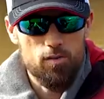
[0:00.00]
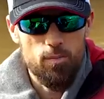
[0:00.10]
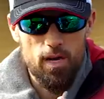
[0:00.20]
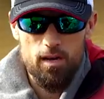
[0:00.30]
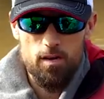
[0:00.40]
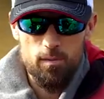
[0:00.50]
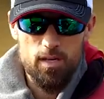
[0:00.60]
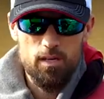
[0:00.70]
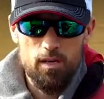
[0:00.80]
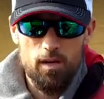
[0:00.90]
So I'm not going to
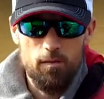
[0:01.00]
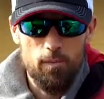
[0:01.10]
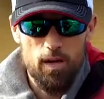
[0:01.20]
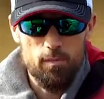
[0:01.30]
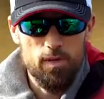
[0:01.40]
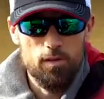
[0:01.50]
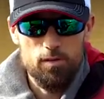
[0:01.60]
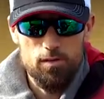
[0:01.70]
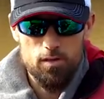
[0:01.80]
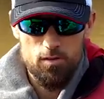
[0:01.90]
be
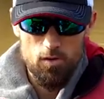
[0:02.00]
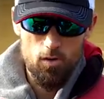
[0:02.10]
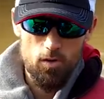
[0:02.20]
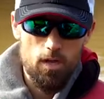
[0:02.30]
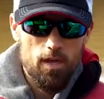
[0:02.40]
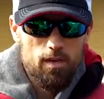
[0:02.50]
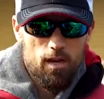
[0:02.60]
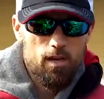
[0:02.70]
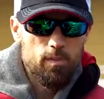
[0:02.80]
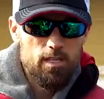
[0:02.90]
losing control,
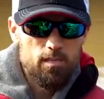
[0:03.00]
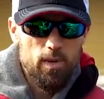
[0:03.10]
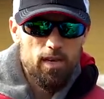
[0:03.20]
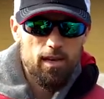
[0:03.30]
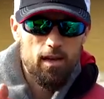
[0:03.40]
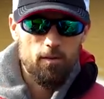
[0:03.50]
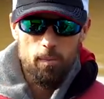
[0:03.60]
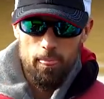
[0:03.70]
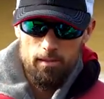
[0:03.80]
not going to be spinning out.